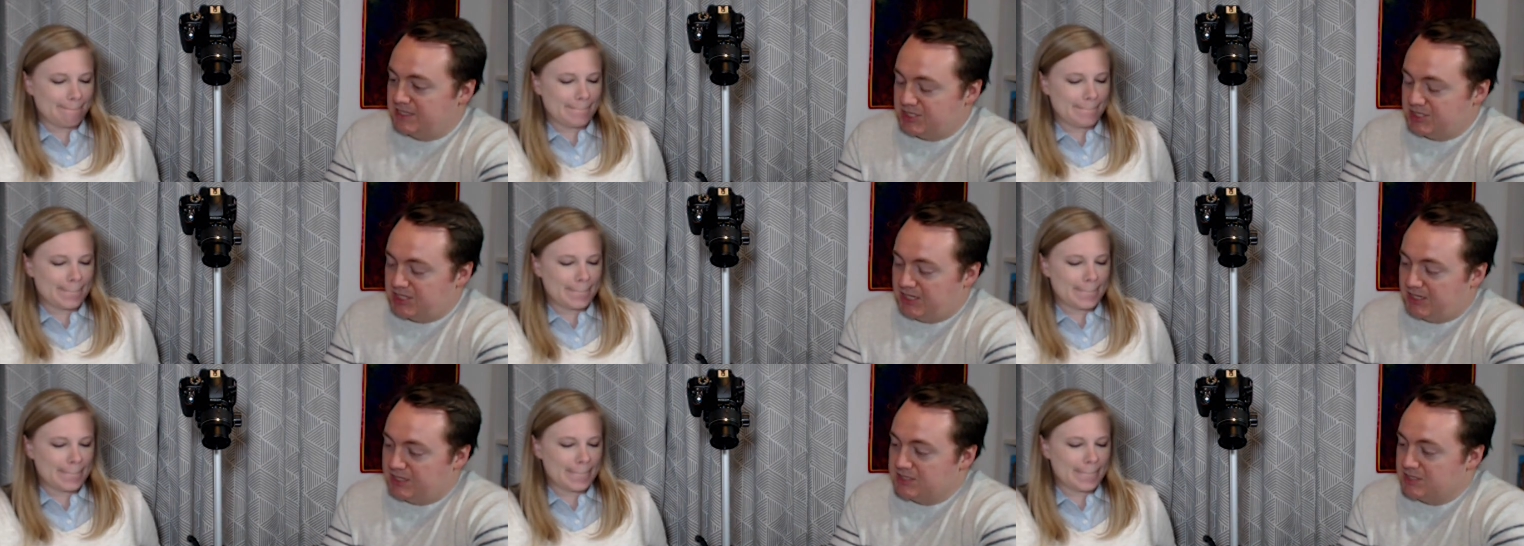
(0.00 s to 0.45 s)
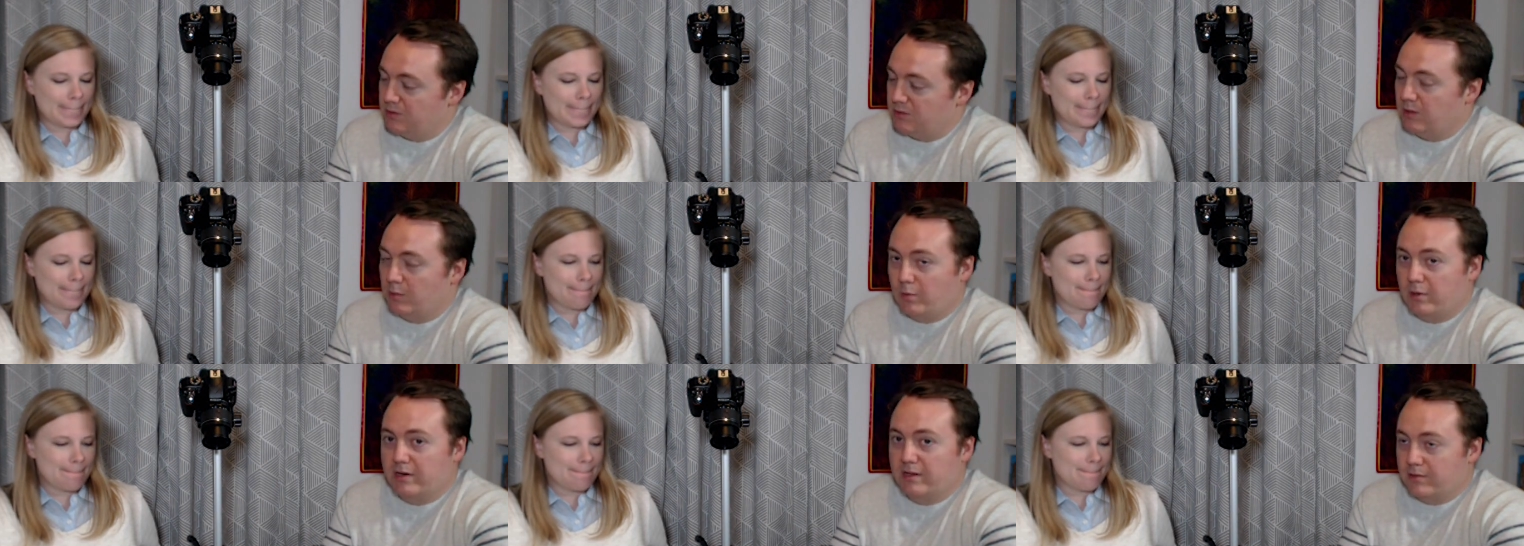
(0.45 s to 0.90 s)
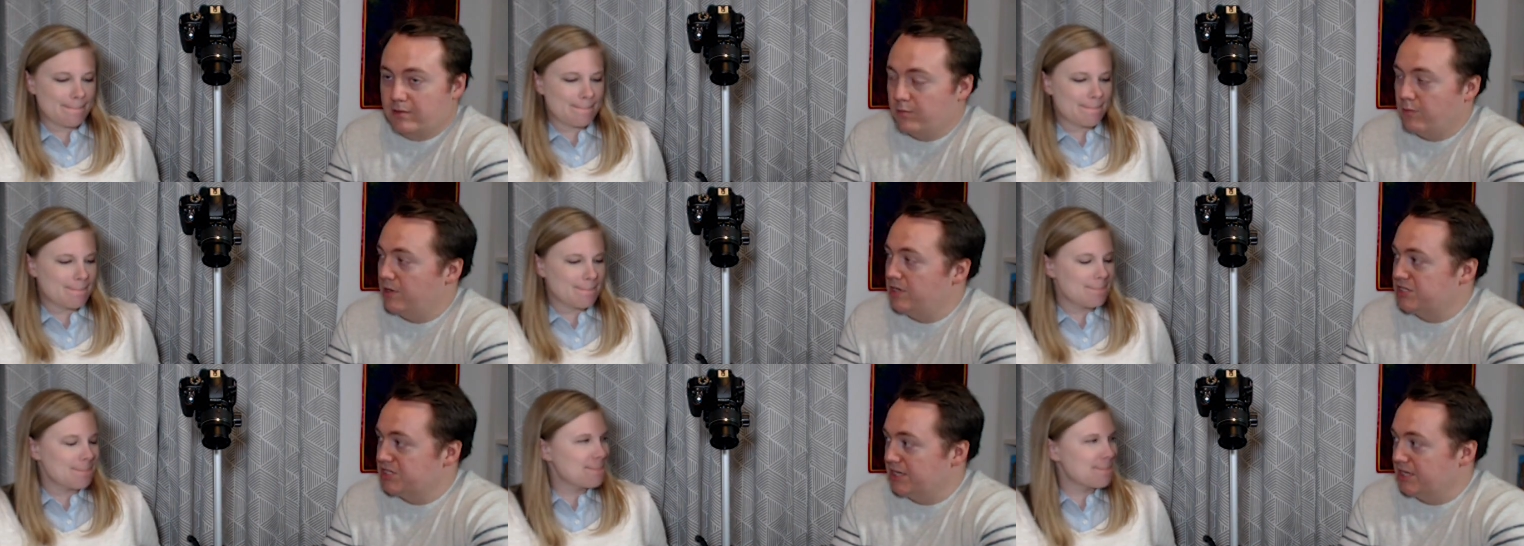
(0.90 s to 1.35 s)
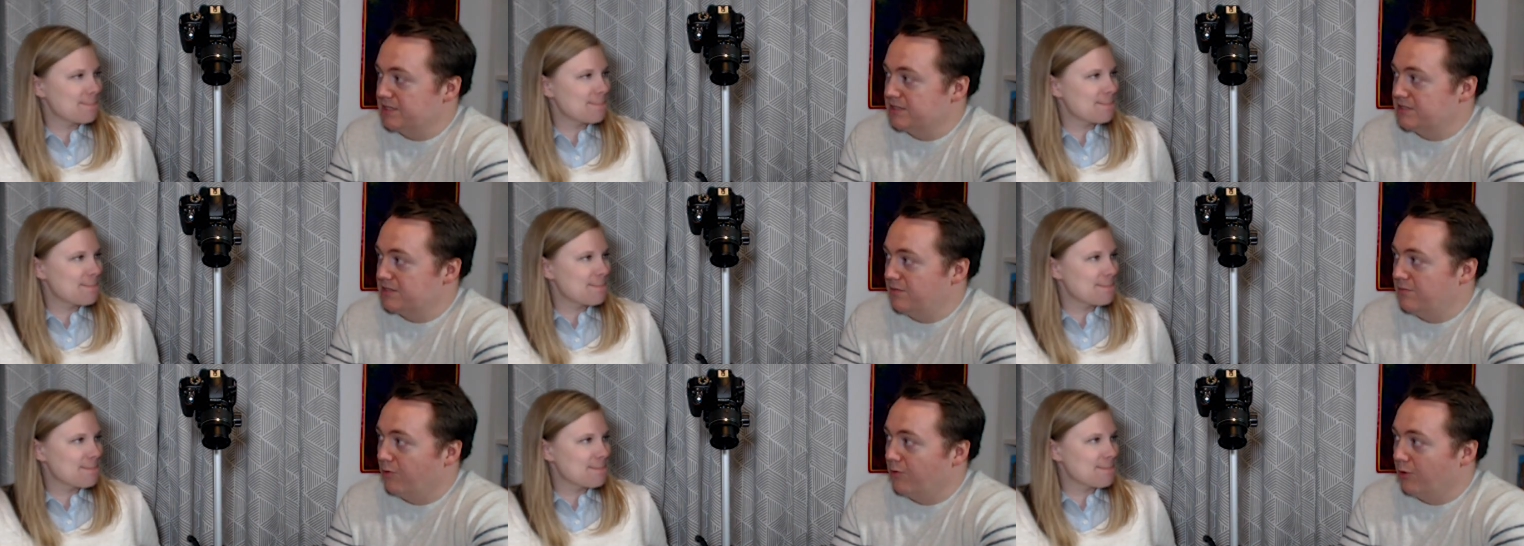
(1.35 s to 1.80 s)
Speaker 1: chance, or a one in three chance
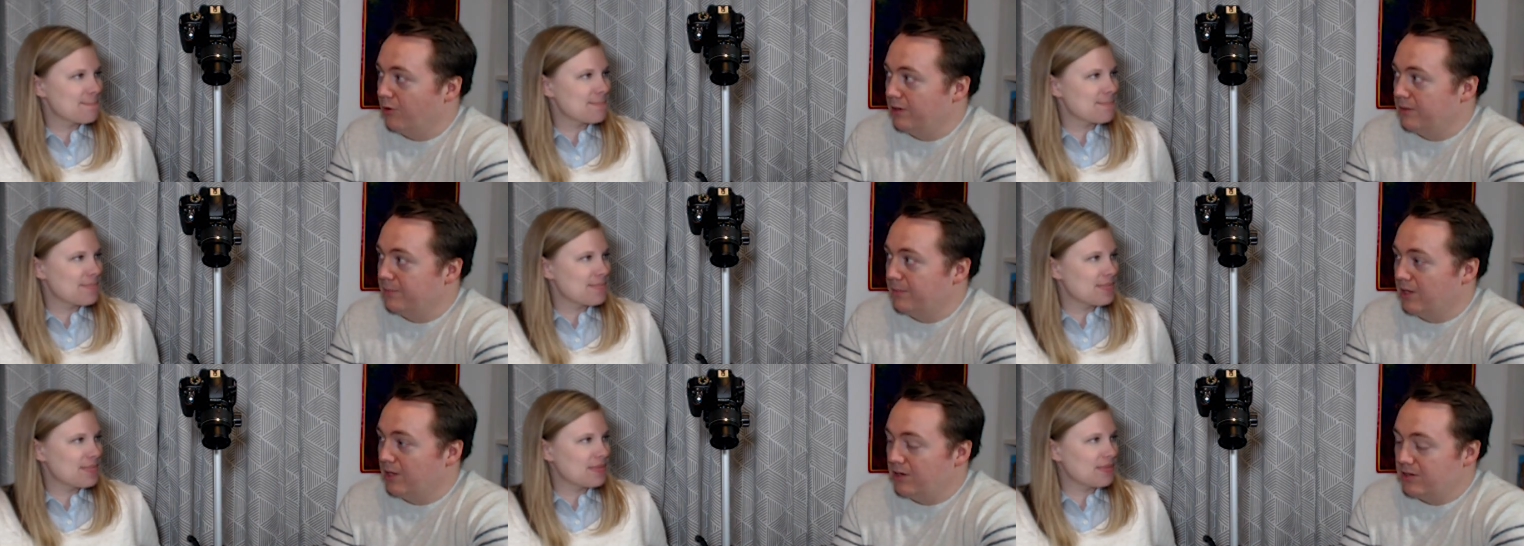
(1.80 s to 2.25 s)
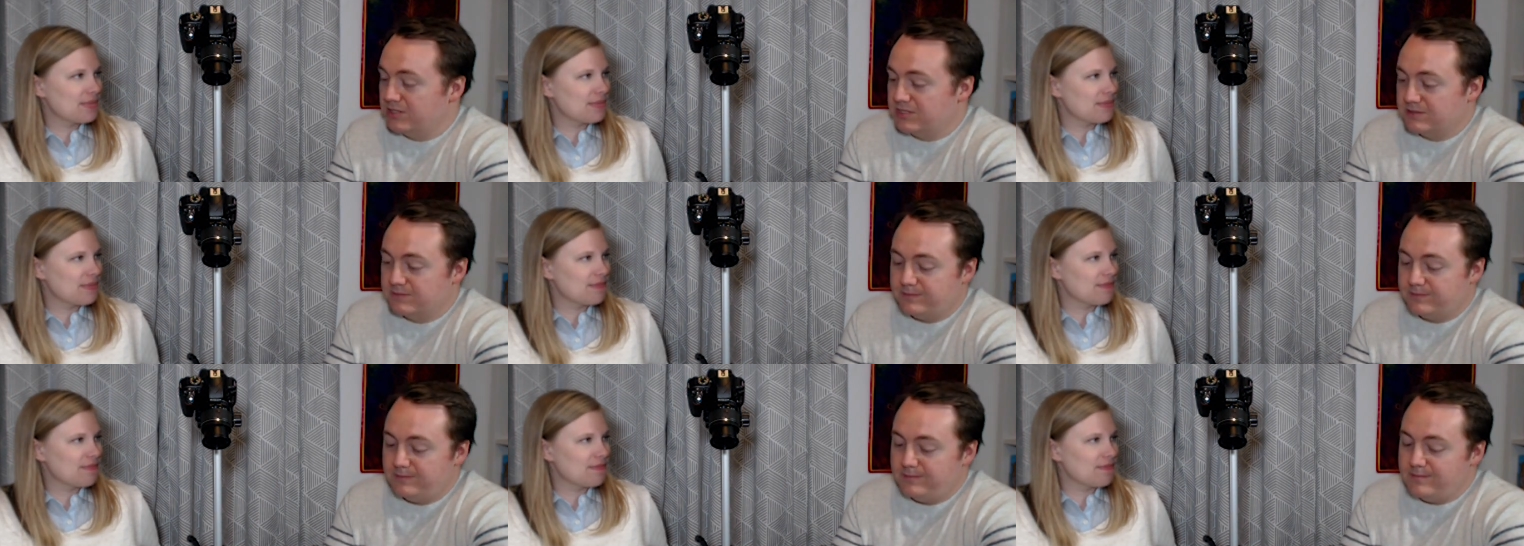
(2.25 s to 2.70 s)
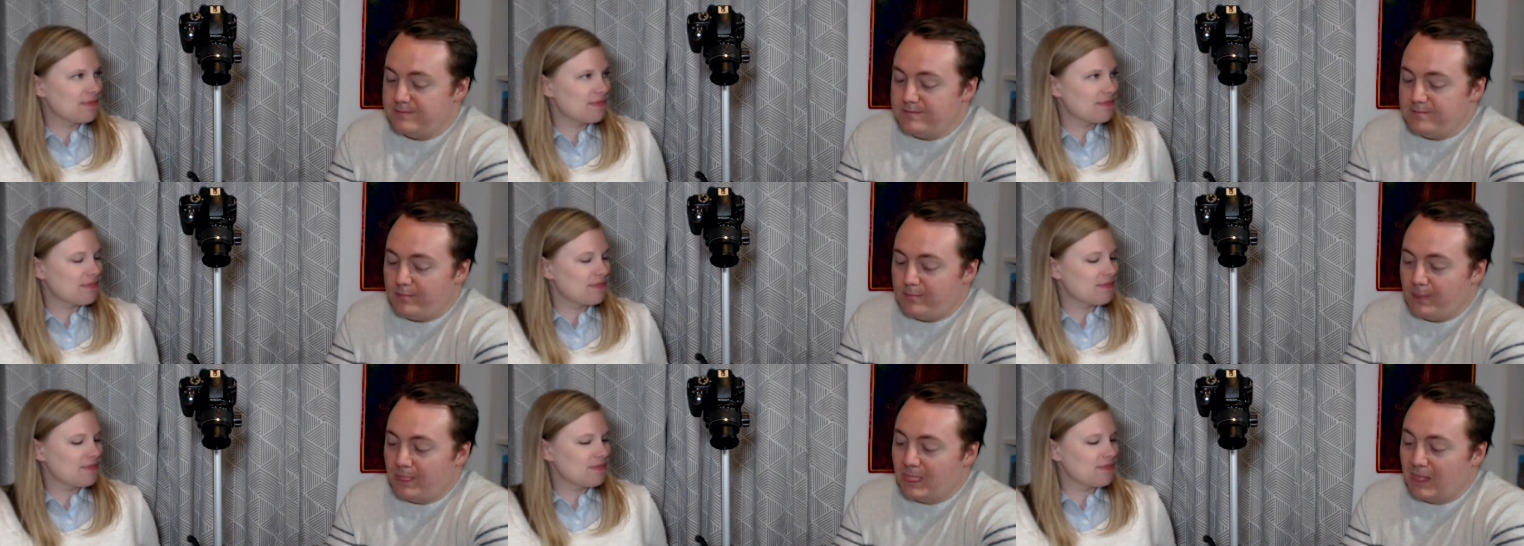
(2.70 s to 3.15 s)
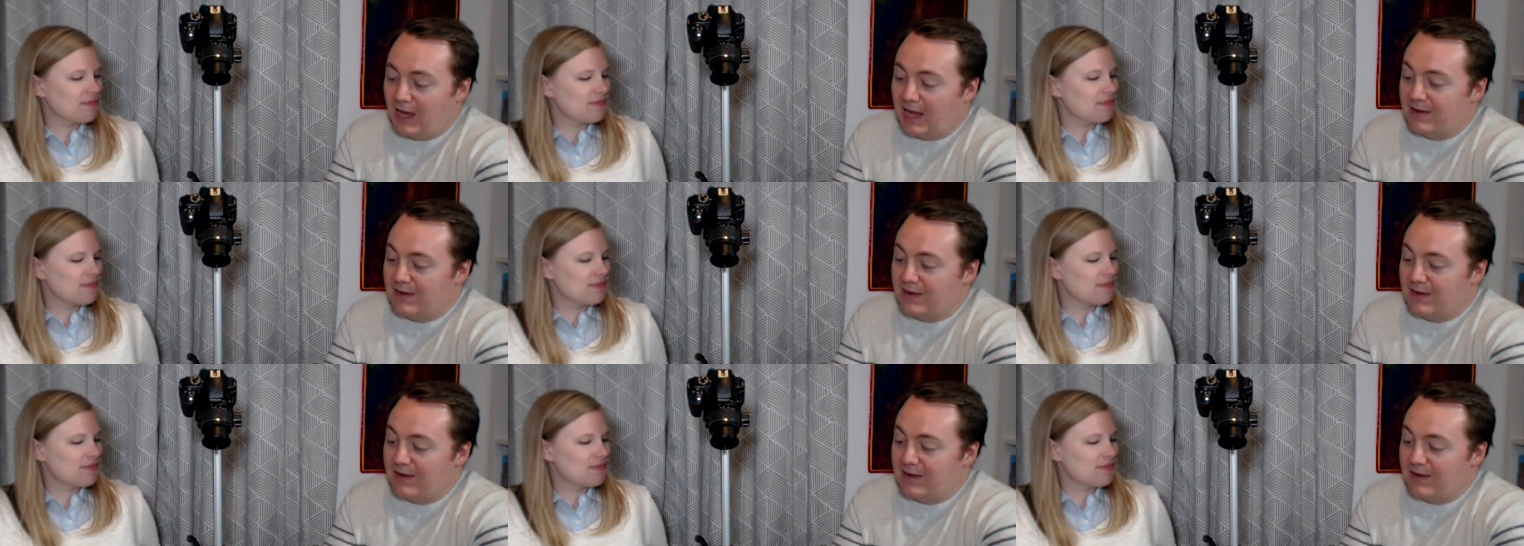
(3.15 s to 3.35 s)
of rolling blocks. I